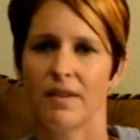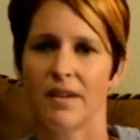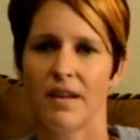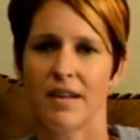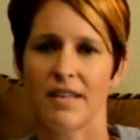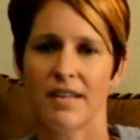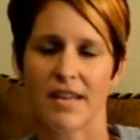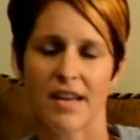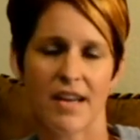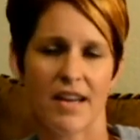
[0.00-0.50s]

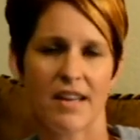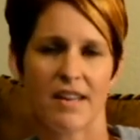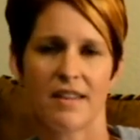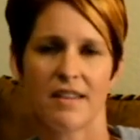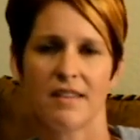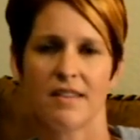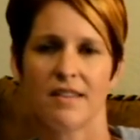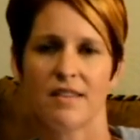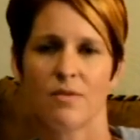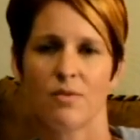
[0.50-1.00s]

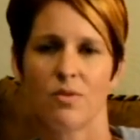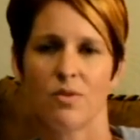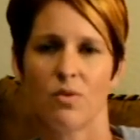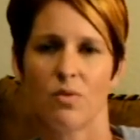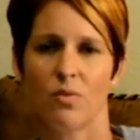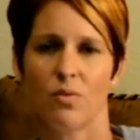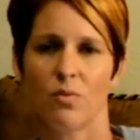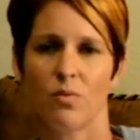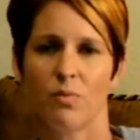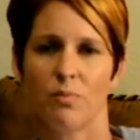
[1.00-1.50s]
again,
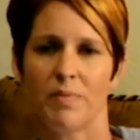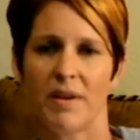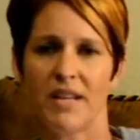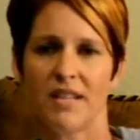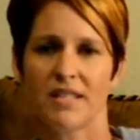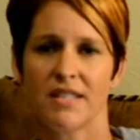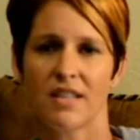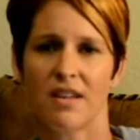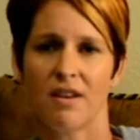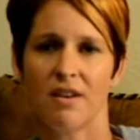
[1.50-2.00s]

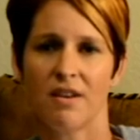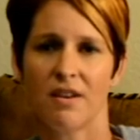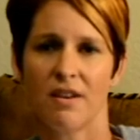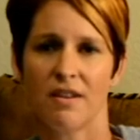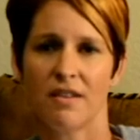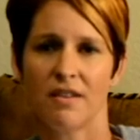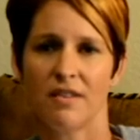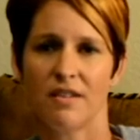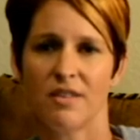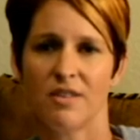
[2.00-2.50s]
based
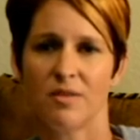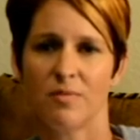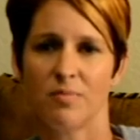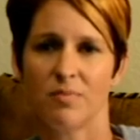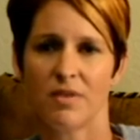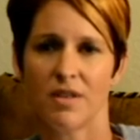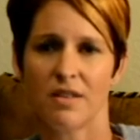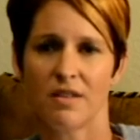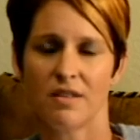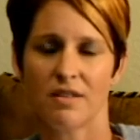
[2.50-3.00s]
on
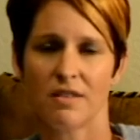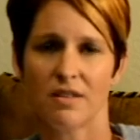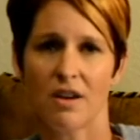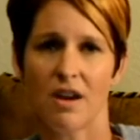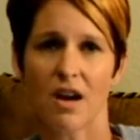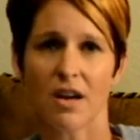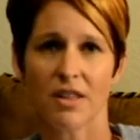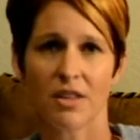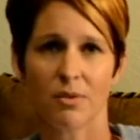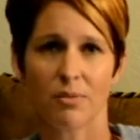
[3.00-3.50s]
the
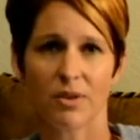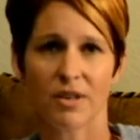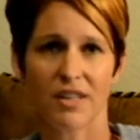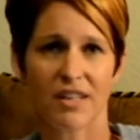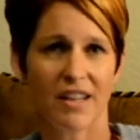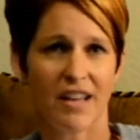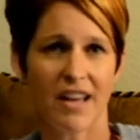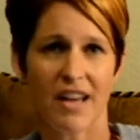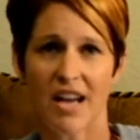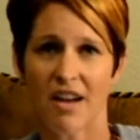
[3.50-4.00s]
talk that we're
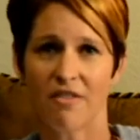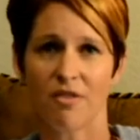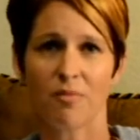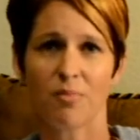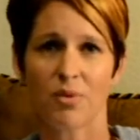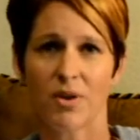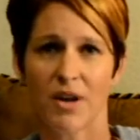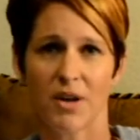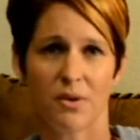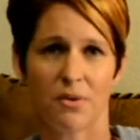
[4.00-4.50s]
going to have in
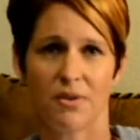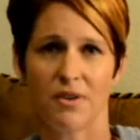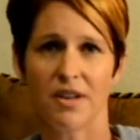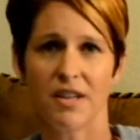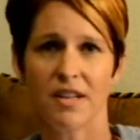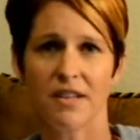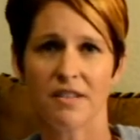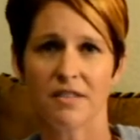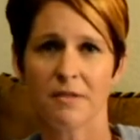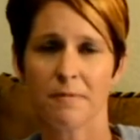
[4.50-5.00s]

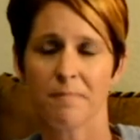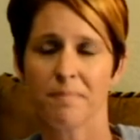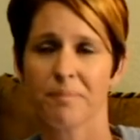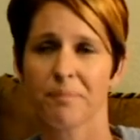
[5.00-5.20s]
priorities,